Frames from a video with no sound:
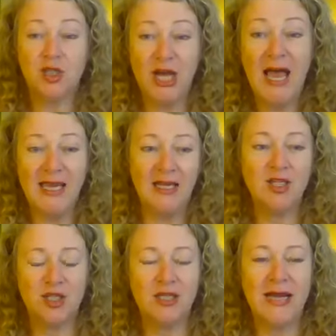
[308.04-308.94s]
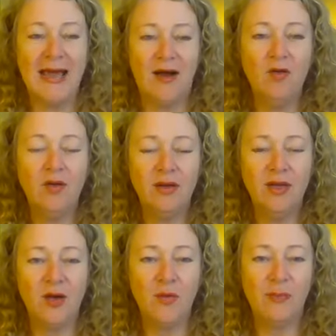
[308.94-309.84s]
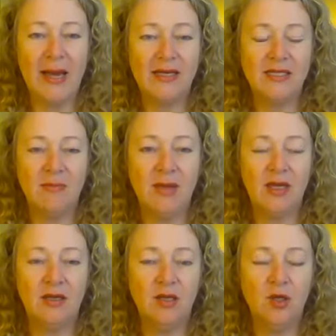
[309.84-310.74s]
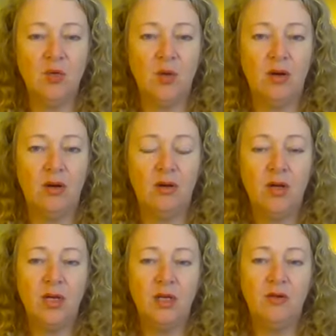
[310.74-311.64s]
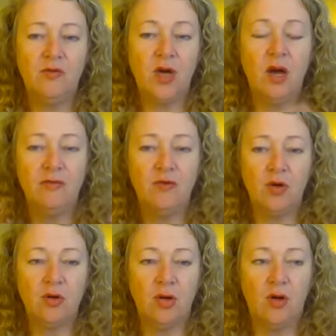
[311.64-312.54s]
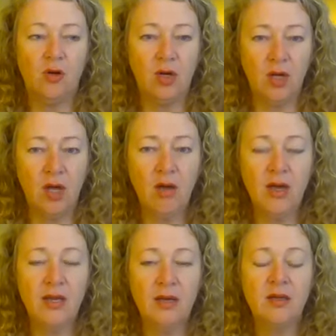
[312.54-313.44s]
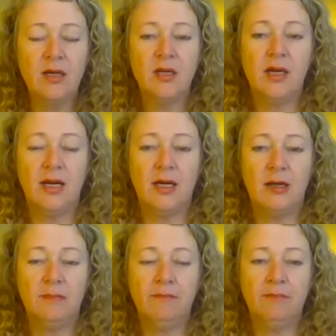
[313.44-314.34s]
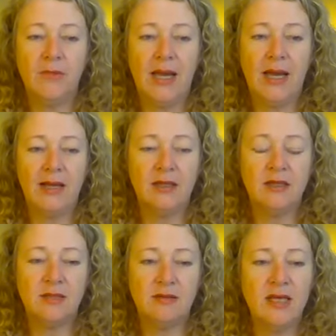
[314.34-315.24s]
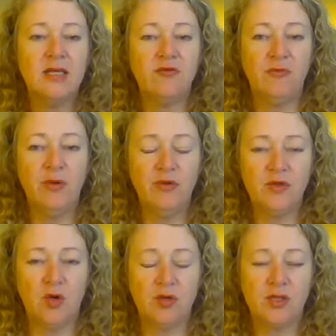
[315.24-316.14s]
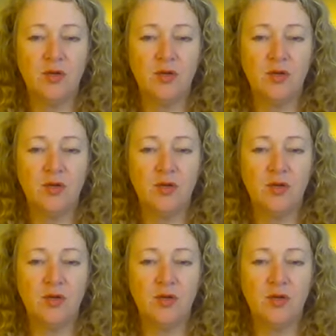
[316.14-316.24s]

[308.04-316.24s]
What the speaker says: changed now, you know, with pandemic, and you've kind of gone online, and things have moved on.